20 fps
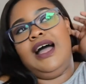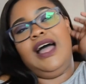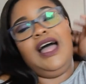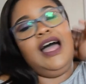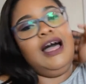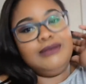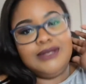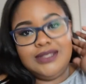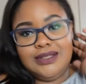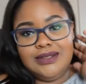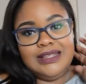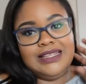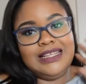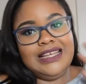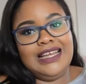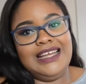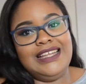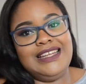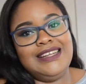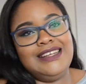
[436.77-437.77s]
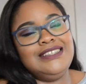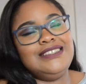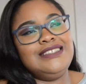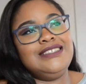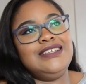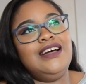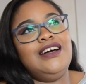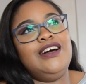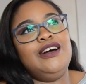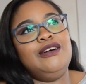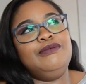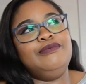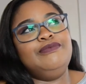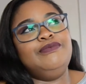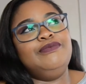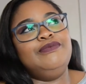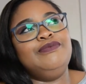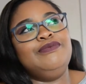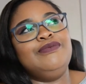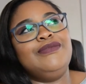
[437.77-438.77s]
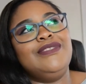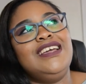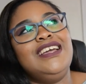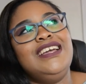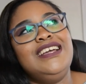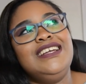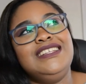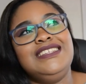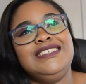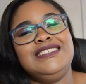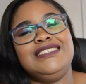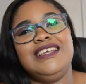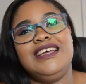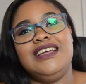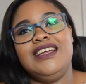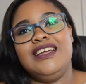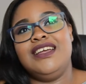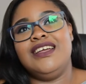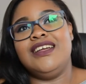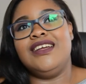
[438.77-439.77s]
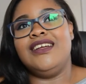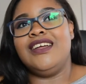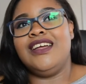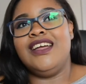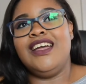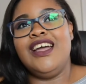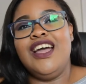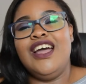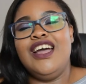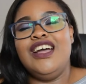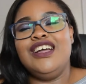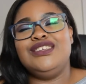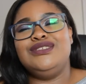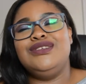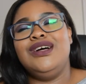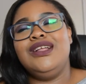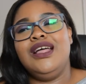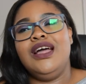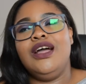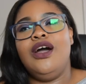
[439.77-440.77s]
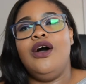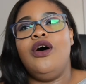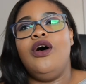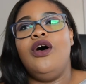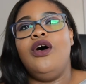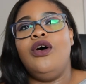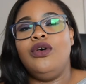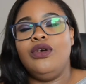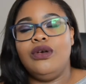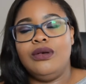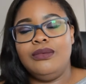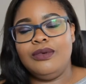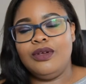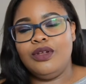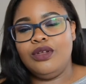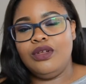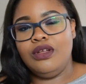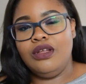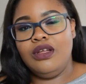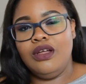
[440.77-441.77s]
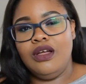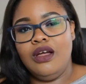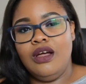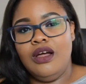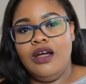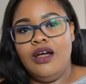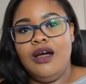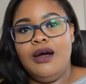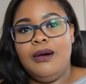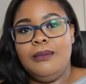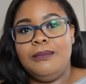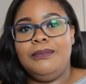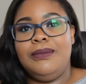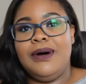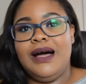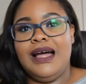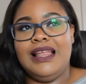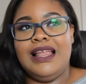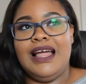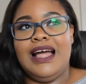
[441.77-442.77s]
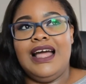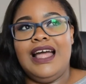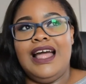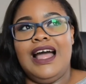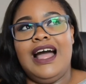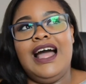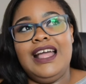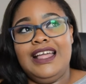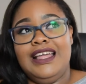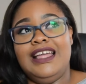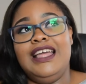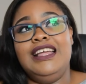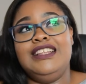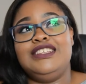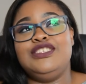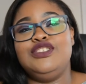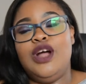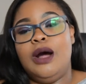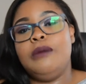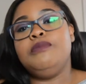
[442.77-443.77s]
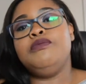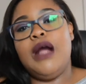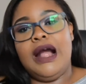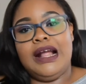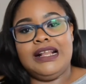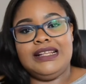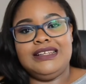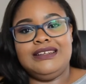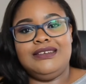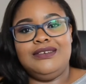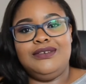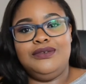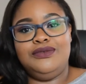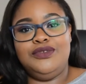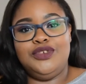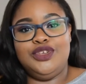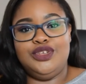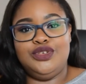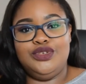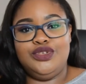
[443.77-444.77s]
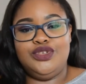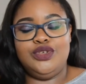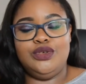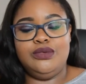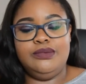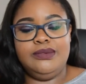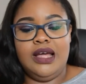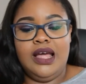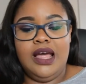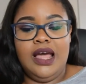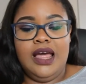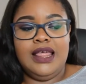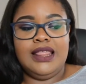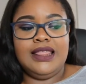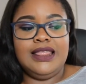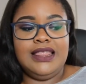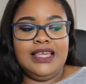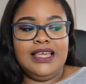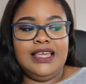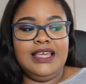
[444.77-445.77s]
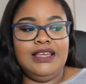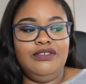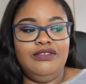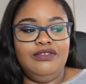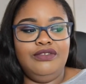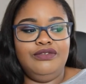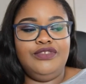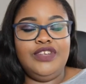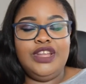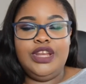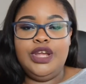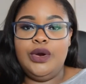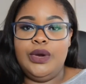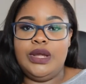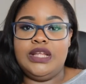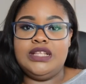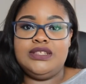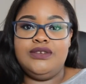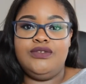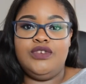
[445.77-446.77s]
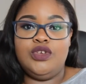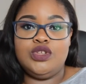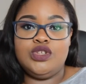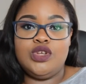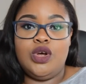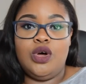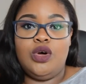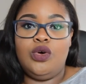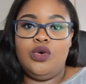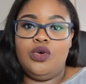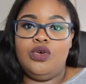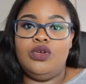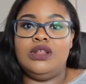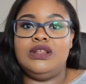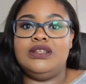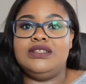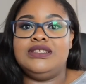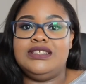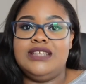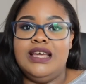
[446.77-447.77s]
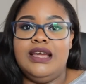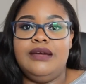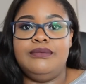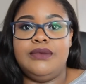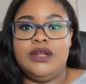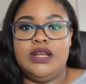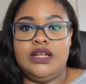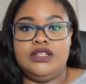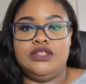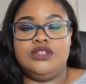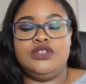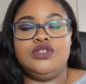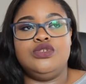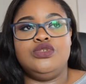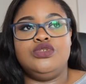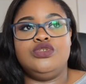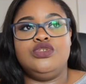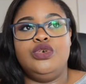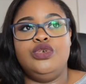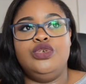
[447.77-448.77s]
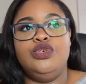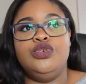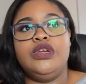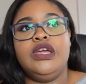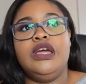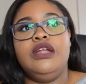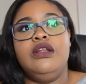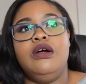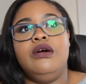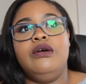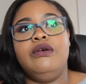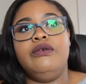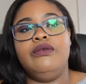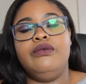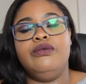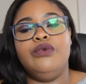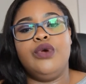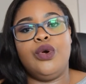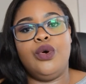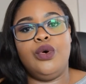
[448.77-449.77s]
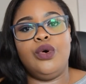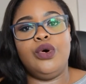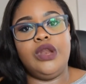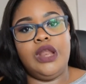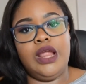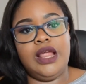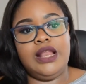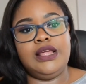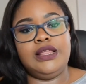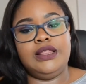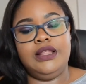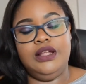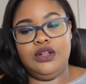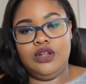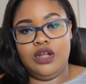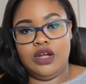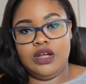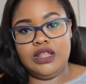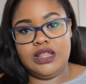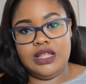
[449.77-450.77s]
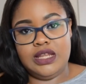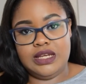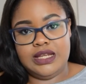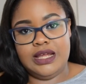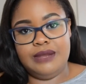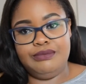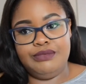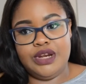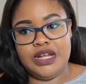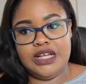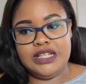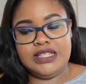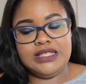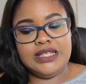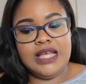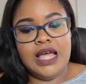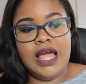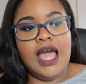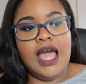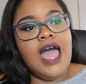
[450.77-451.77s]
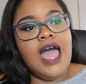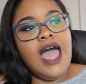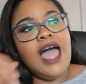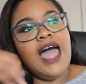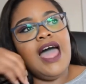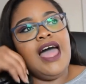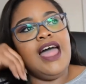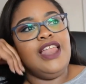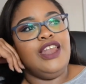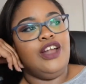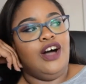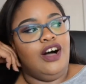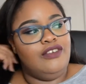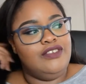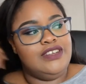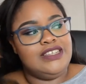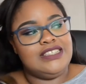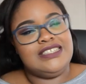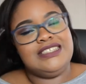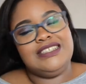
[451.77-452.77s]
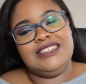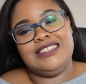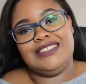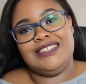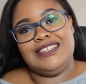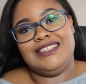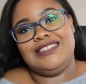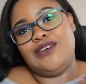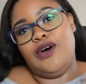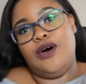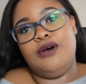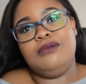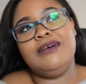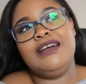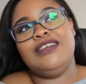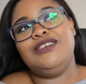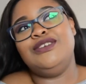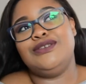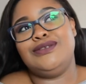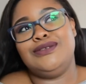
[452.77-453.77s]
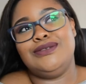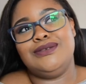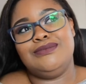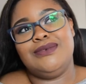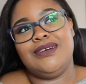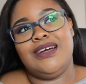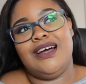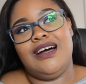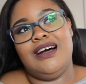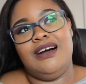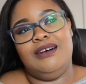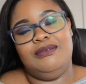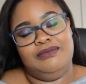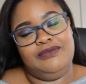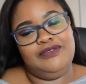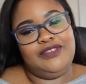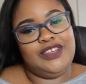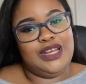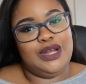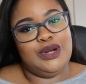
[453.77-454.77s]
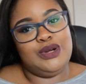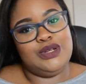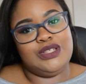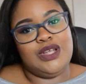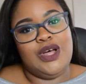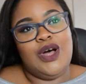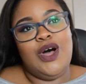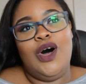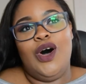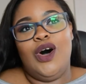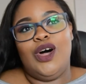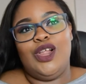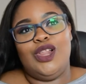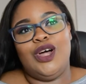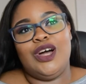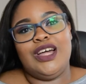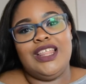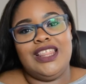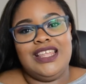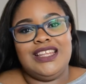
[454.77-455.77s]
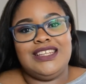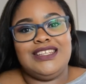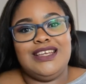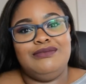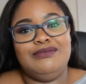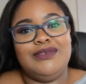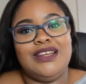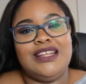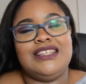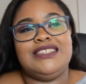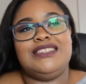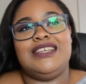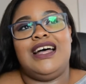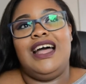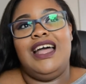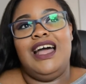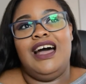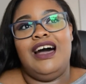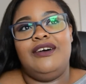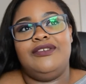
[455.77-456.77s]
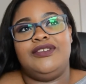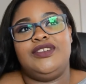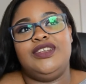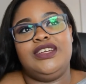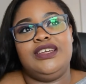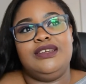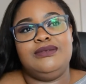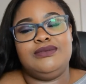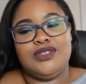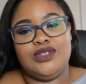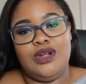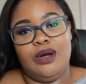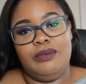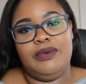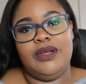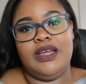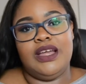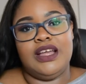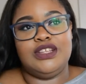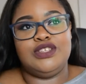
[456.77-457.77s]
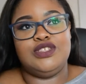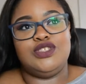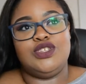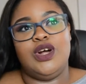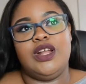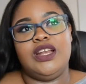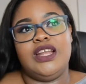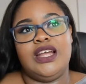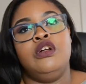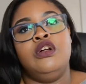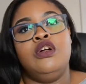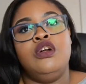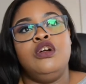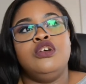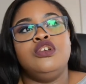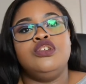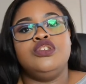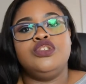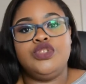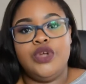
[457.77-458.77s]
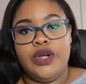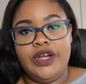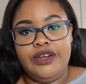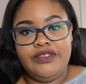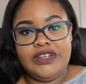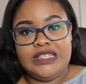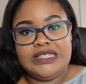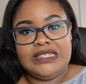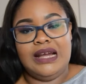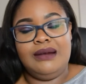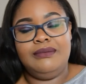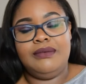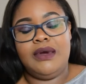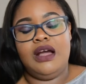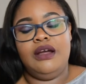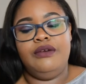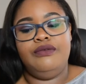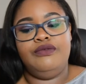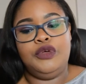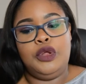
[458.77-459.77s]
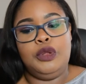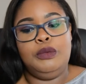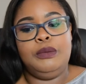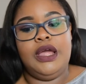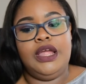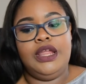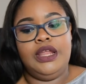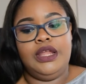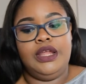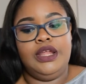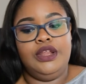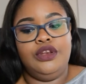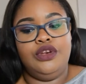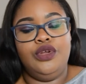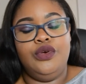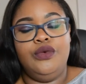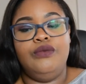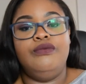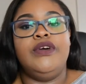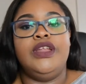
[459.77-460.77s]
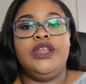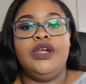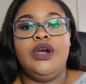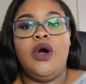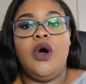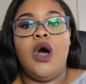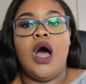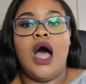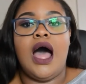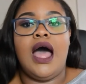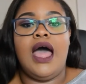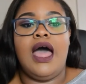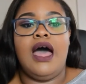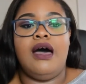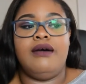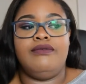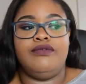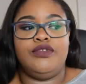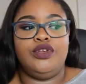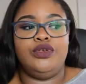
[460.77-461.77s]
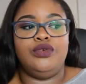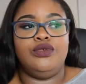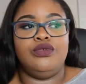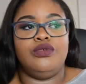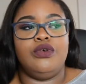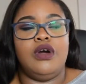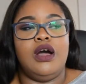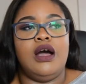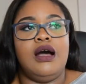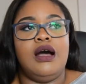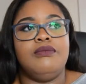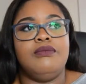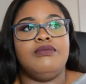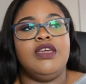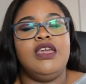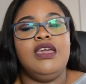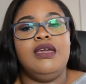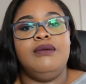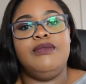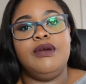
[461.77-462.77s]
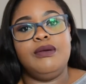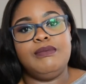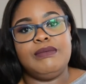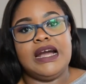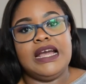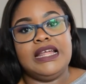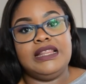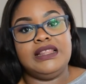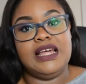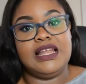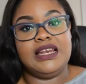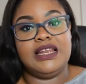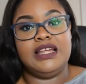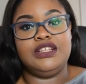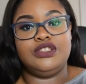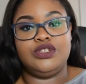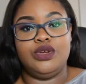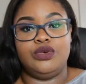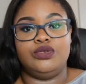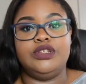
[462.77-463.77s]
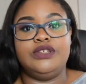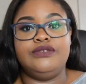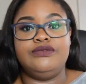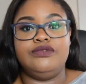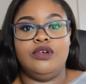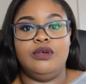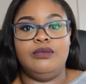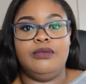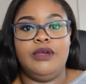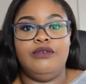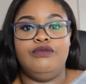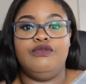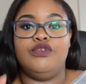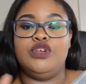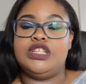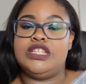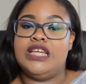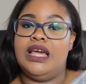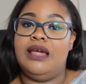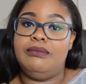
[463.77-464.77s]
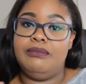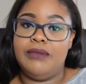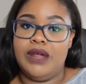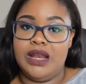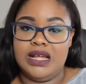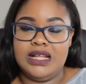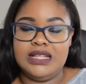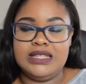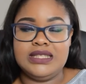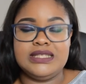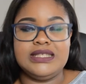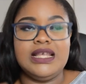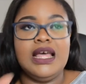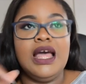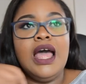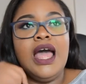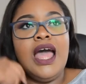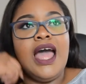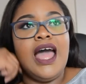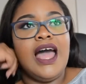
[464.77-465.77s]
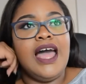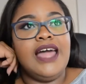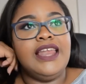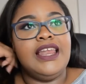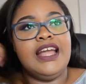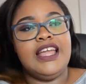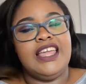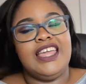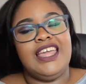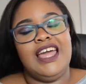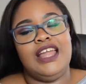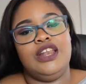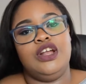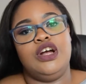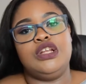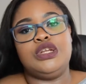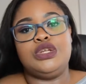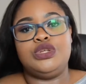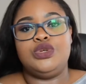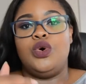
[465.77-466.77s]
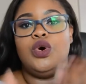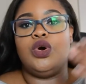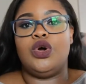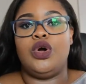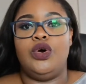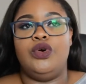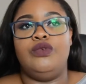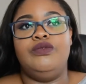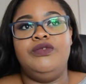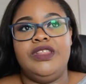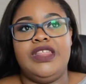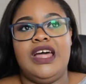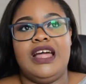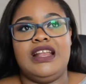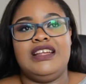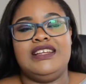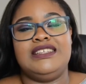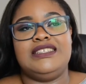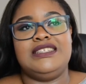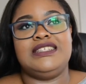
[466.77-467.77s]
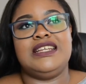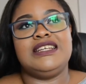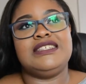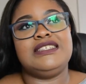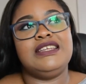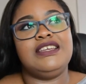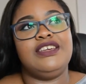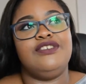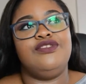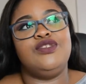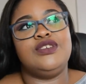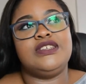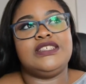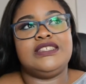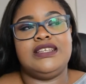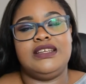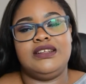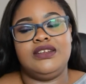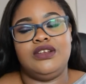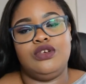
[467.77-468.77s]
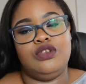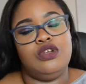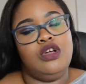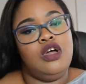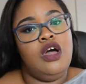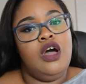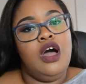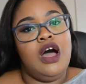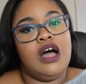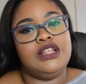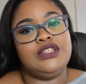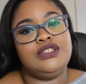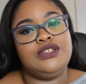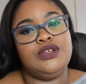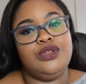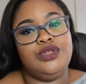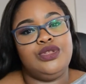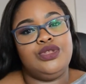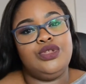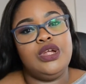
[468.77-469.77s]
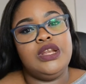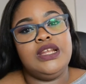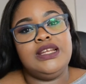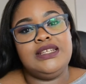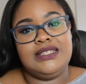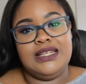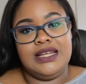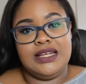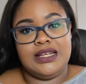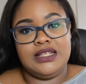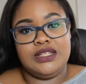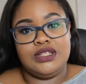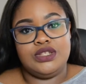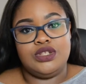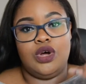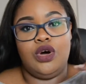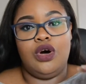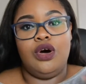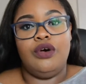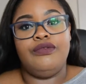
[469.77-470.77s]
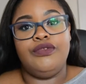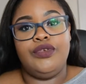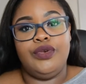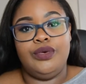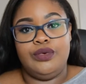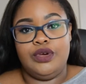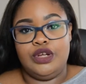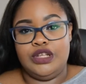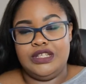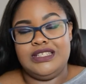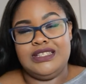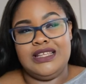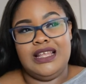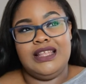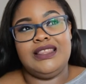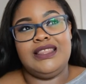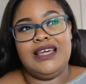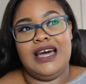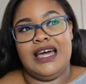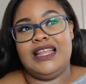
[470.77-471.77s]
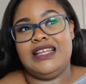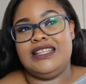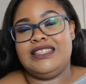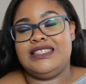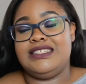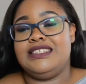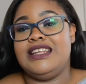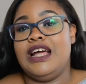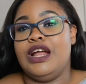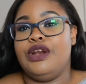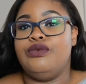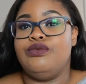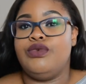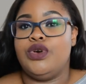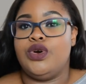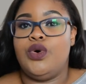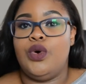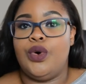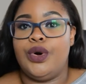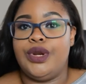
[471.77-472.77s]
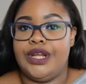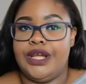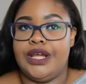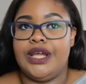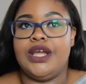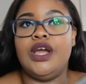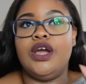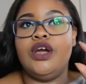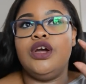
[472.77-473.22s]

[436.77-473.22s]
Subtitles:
Absolutely hate it. It's not like horrible, but it's not practical for YouTube. The video intervals are all 10 minutes, so you cannot record anything longer than 10 minutes. And obviously, since all my YouTube videos are longer than 10 minutes, I have to keep stopping and starting. So every time I film a new video, I have to keep in mind that it's only filming for 10 minutes, and I cannot talk over that because it doesn't give you a signal until 30 seconds afterwards that it's done recording.